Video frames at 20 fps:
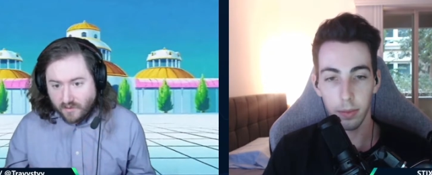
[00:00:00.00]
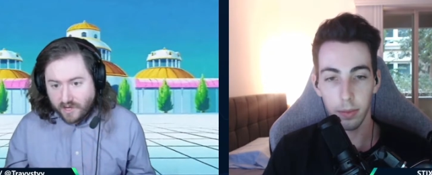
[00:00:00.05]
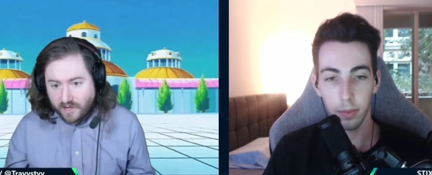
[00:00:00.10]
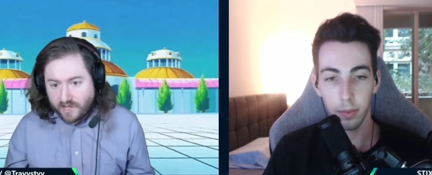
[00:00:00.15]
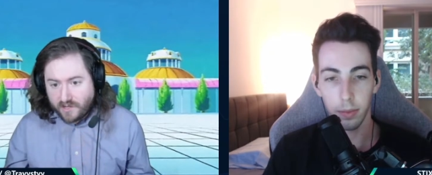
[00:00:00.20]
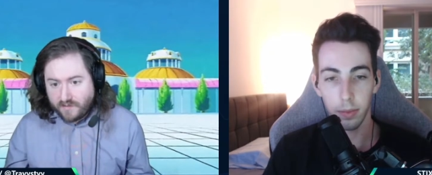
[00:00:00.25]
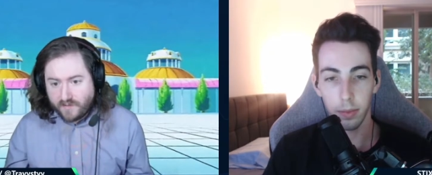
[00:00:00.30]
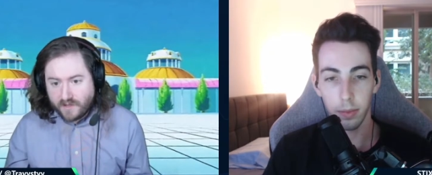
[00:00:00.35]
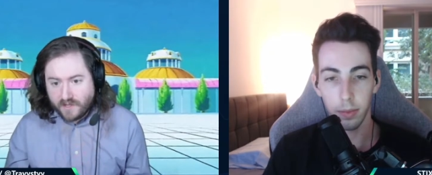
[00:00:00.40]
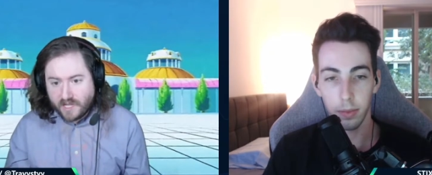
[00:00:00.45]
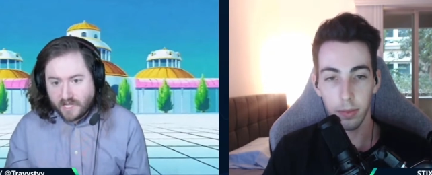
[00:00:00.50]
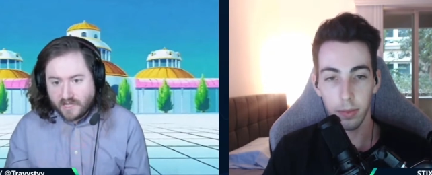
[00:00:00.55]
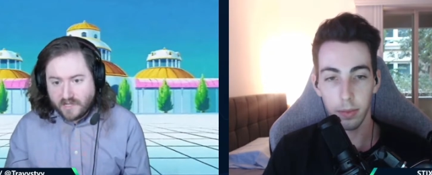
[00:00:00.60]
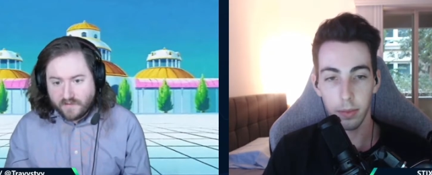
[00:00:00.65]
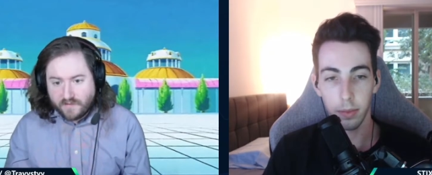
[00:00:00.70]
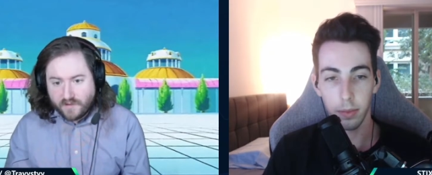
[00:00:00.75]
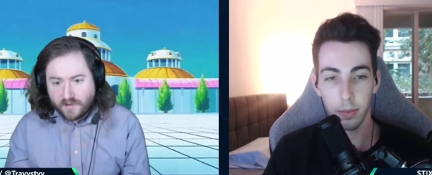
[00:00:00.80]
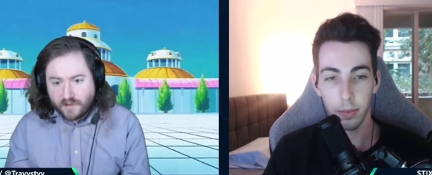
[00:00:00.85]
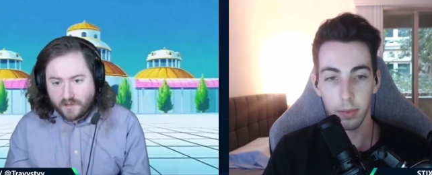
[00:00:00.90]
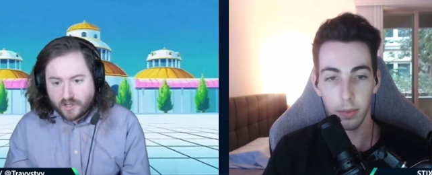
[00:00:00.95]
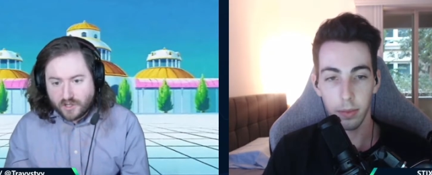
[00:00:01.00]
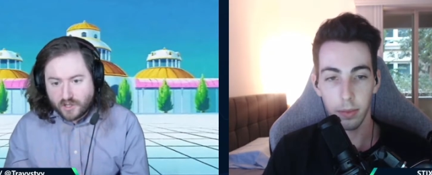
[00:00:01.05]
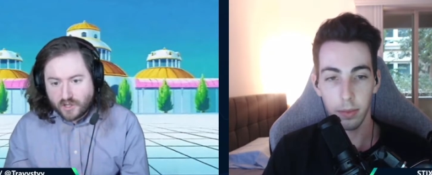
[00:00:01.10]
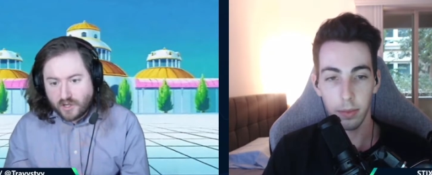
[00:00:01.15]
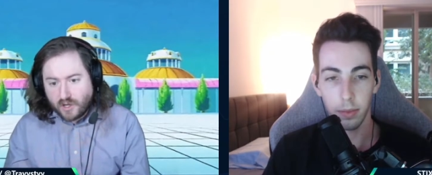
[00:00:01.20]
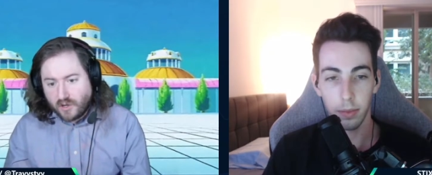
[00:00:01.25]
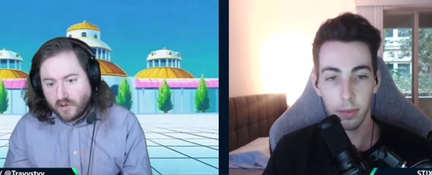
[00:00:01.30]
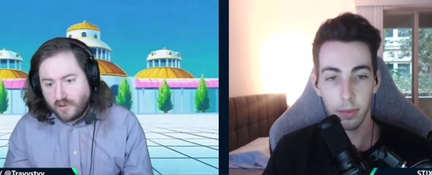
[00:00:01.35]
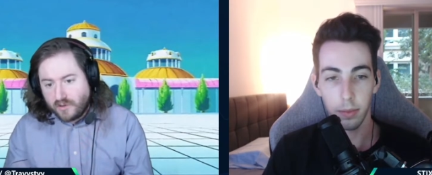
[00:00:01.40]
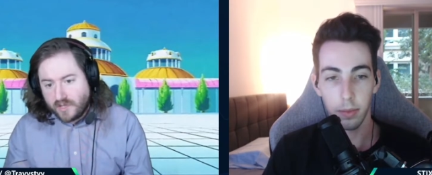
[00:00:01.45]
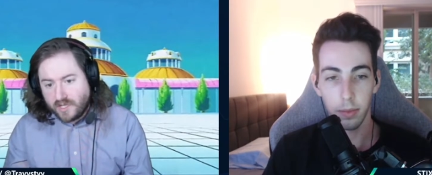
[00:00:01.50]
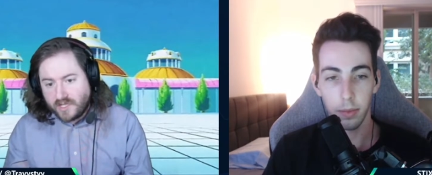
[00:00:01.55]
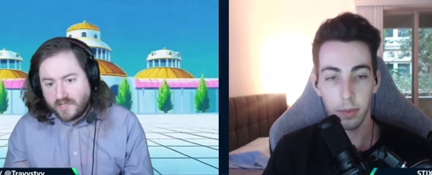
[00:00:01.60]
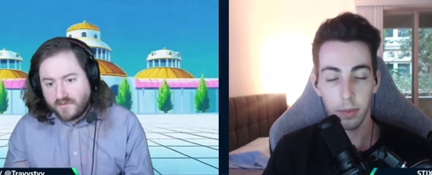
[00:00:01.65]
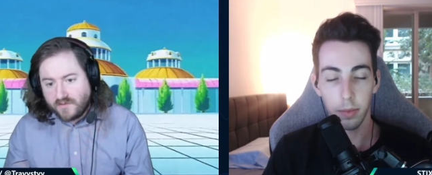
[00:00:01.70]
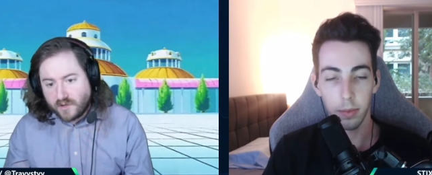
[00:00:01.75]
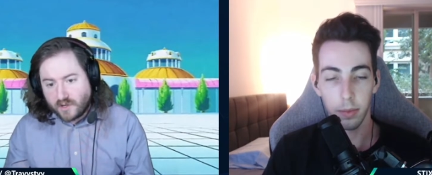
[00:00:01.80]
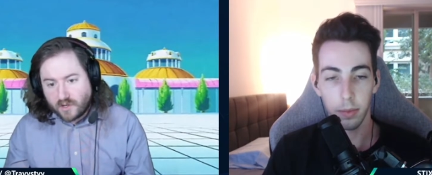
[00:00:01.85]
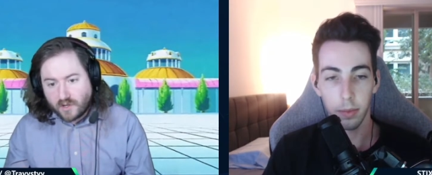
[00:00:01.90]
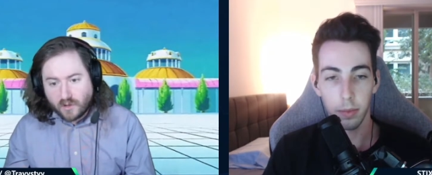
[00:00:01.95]
Speaker 1: what do you feel like the future goal
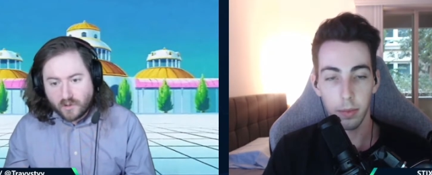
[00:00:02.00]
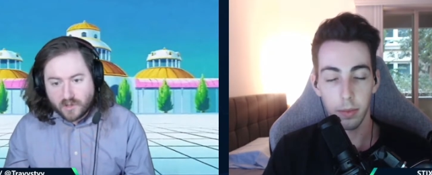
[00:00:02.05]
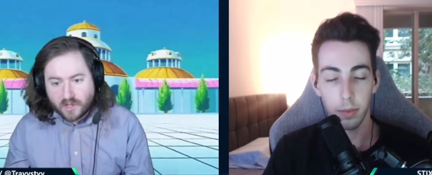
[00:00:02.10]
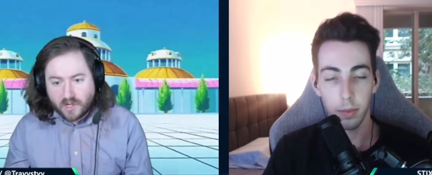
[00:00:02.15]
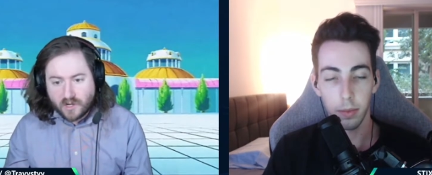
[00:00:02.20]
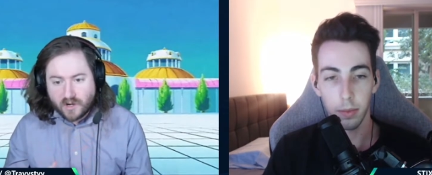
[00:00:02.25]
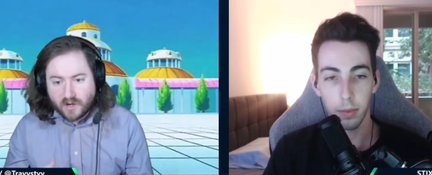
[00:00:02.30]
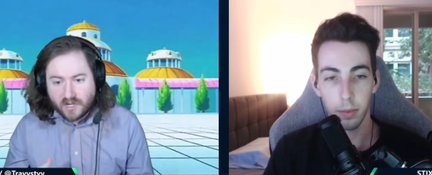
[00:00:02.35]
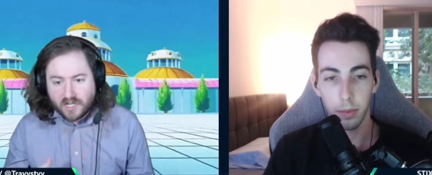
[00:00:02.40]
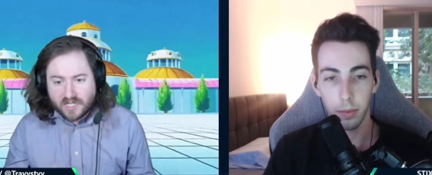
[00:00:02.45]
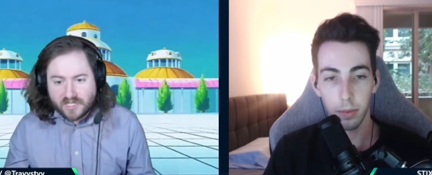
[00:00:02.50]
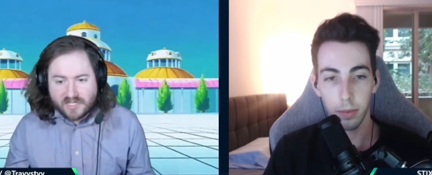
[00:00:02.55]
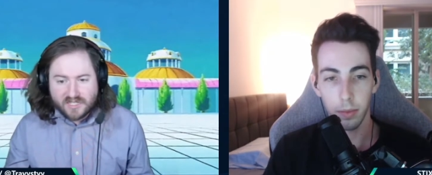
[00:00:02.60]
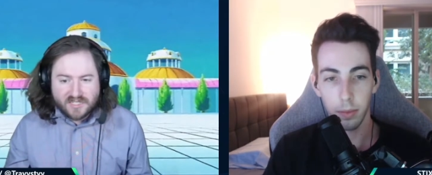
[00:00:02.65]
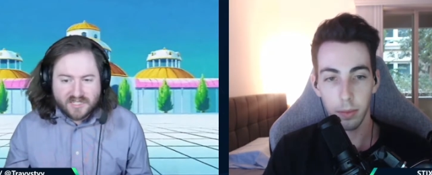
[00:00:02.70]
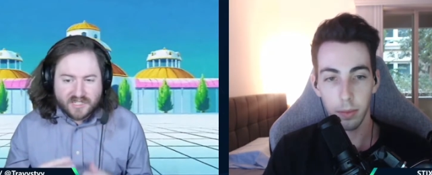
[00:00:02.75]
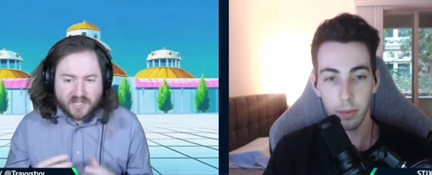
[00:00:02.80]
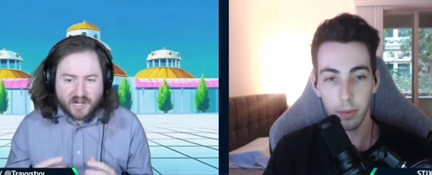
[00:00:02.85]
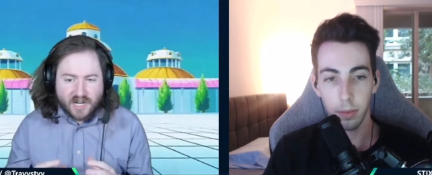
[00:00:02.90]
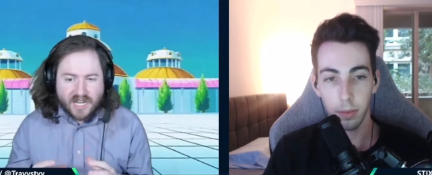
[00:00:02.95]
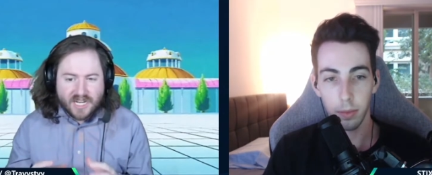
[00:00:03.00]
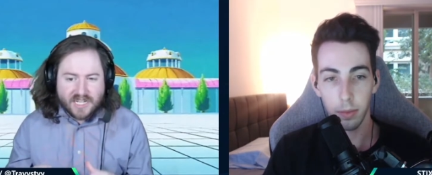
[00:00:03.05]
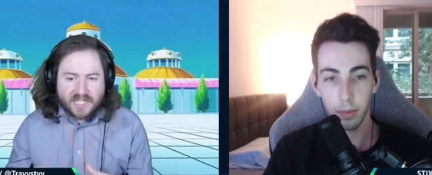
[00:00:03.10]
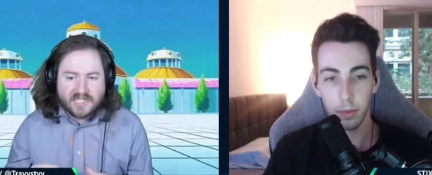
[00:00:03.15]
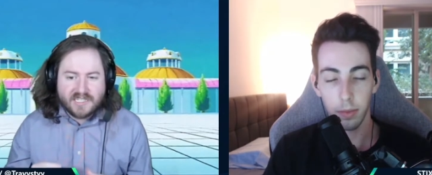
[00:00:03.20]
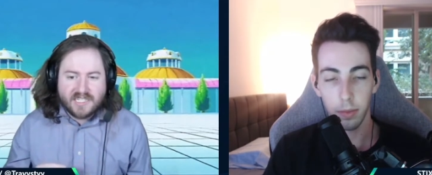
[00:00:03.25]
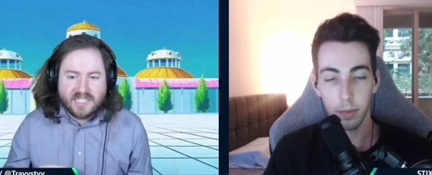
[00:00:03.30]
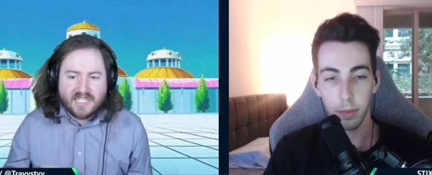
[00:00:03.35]
is for Golden Guardians? Is there any